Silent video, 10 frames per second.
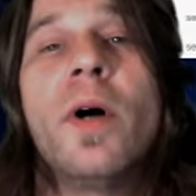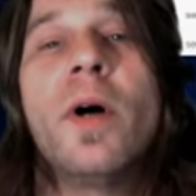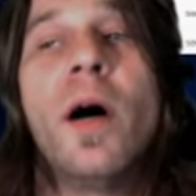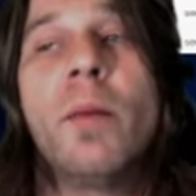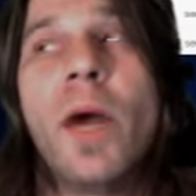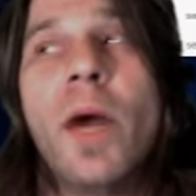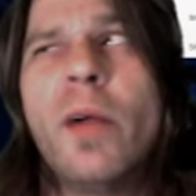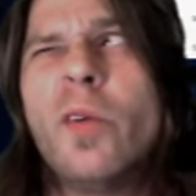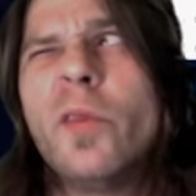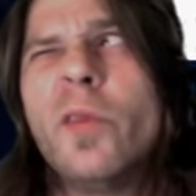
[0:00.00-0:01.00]
I
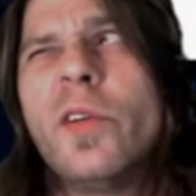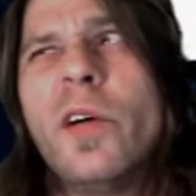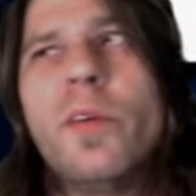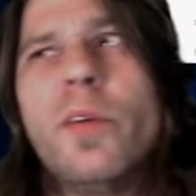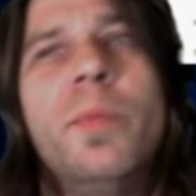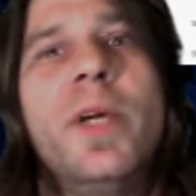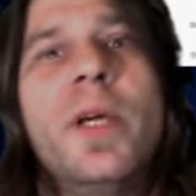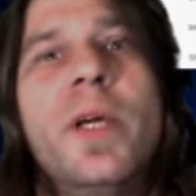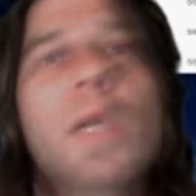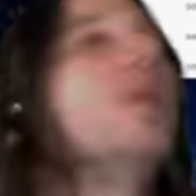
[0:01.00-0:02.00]
don't know if it'll ever
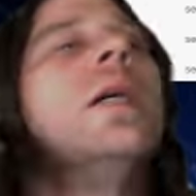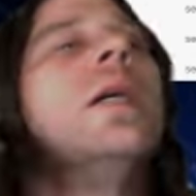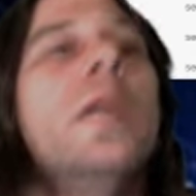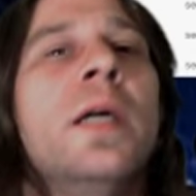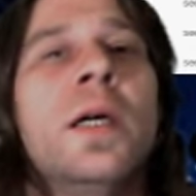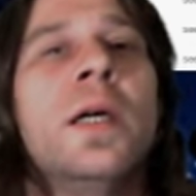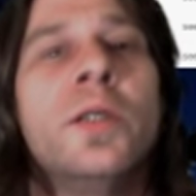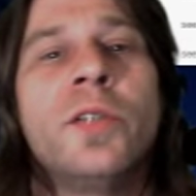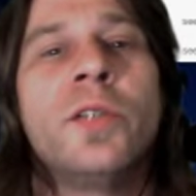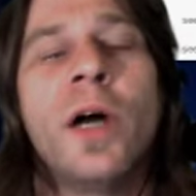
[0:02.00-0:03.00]
beat it
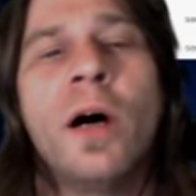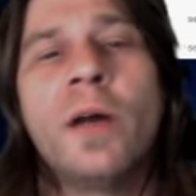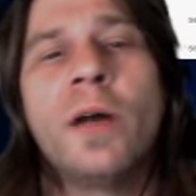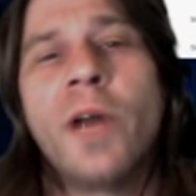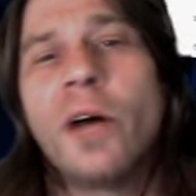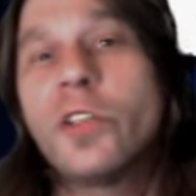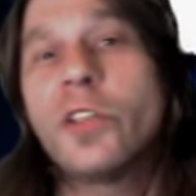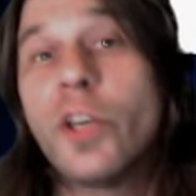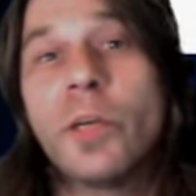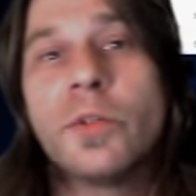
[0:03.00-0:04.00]
in dollar
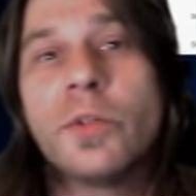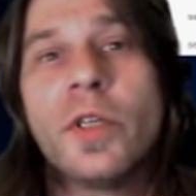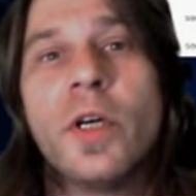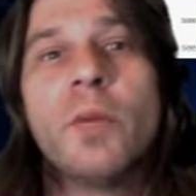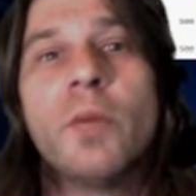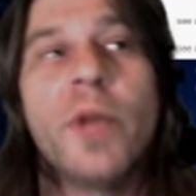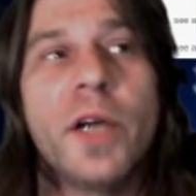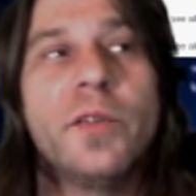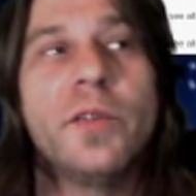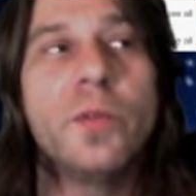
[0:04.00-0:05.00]
terms, but
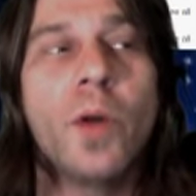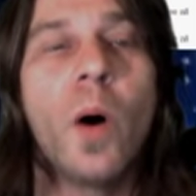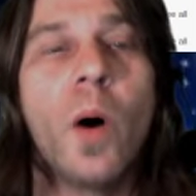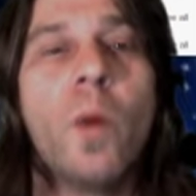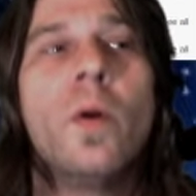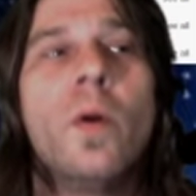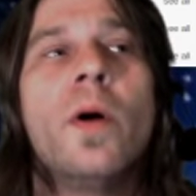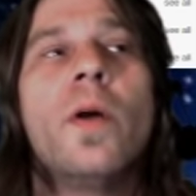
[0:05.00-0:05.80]
I do know